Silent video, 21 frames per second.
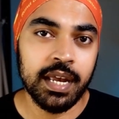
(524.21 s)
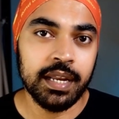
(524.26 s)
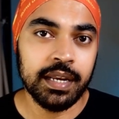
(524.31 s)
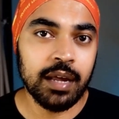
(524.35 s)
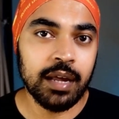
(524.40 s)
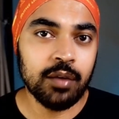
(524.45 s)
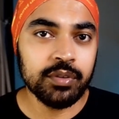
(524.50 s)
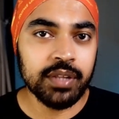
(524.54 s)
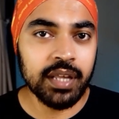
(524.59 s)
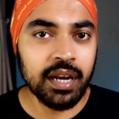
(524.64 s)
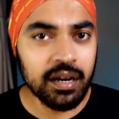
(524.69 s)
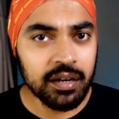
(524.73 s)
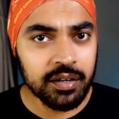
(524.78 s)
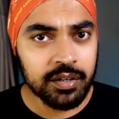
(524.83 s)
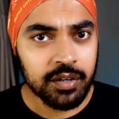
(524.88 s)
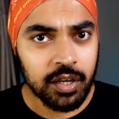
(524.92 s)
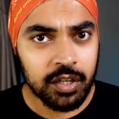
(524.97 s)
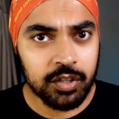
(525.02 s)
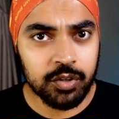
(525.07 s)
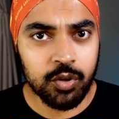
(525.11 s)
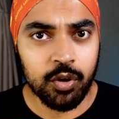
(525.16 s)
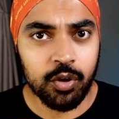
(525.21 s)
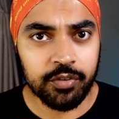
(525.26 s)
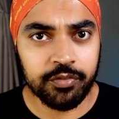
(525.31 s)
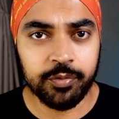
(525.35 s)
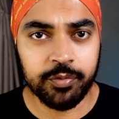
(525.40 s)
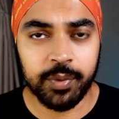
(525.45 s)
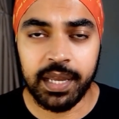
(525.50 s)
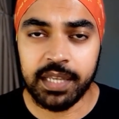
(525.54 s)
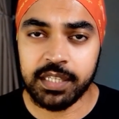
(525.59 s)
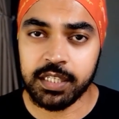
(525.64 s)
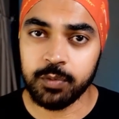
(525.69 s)
Now, there are a lot of
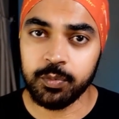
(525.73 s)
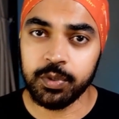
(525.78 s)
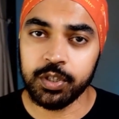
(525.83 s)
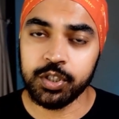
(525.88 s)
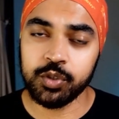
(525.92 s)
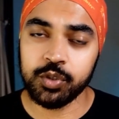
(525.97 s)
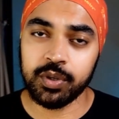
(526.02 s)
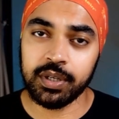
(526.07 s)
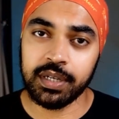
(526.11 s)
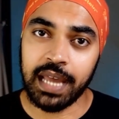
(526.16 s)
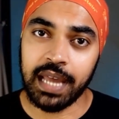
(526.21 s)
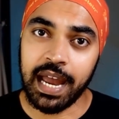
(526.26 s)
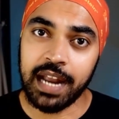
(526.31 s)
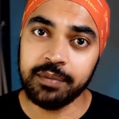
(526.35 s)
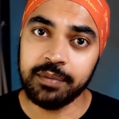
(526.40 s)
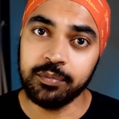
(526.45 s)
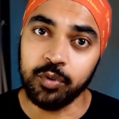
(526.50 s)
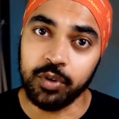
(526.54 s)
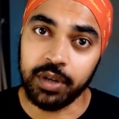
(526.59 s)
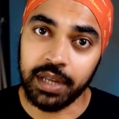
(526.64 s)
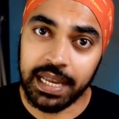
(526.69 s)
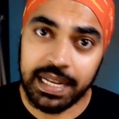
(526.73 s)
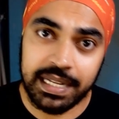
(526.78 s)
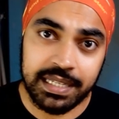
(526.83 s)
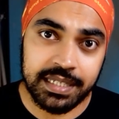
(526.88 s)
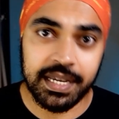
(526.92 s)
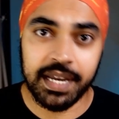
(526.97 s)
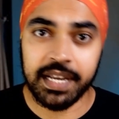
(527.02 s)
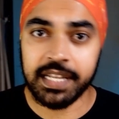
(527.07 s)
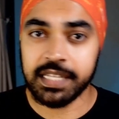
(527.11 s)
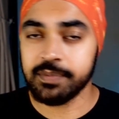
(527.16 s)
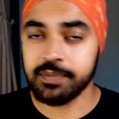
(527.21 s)
ways in which you can add more
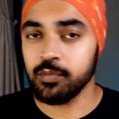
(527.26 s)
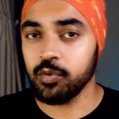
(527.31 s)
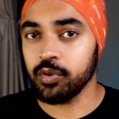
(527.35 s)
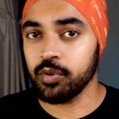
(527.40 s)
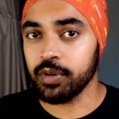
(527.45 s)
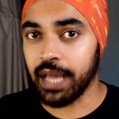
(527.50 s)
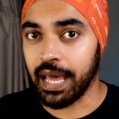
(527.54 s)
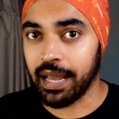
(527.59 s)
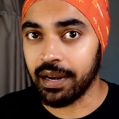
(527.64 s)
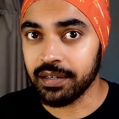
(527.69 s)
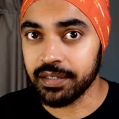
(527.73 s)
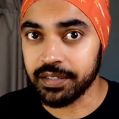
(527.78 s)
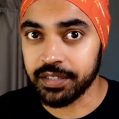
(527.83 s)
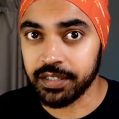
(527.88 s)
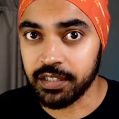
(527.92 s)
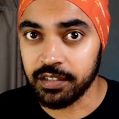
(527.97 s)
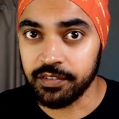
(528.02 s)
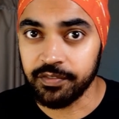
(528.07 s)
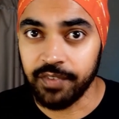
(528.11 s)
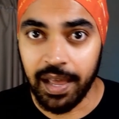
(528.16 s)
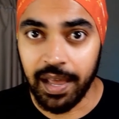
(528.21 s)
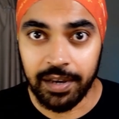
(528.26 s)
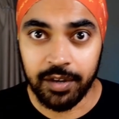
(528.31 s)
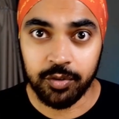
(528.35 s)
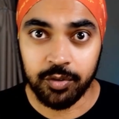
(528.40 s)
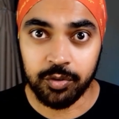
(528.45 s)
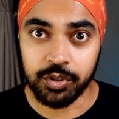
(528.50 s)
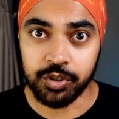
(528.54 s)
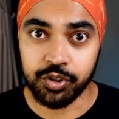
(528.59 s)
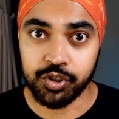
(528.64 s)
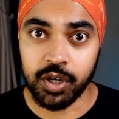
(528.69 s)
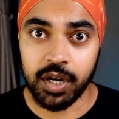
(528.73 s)
insights, more analytical value to
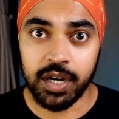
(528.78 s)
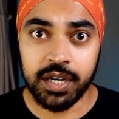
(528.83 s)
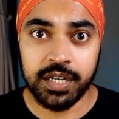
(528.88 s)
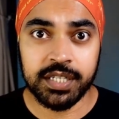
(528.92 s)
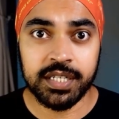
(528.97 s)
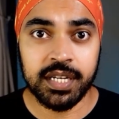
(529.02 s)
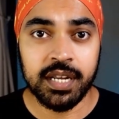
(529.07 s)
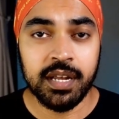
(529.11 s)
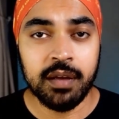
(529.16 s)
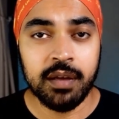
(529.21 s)
the charts.